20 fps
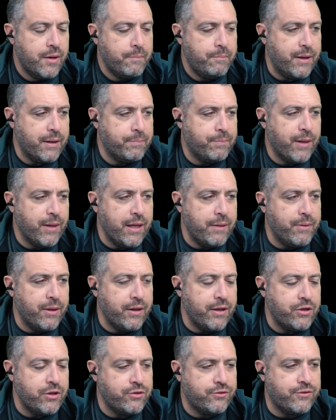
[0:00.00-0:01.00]
Big
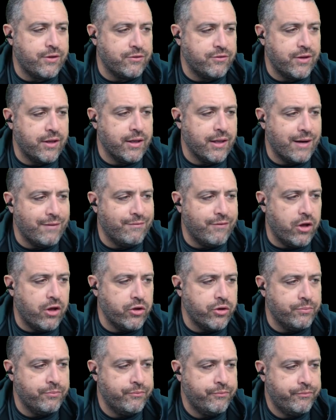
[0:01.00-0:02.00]
playability just doesn't get a lot of
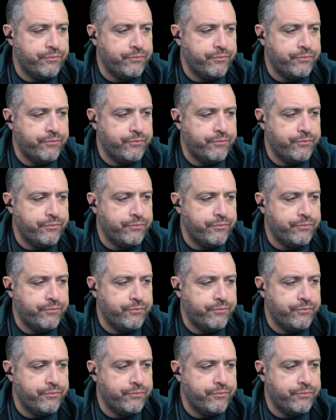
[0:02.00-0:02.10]
volume.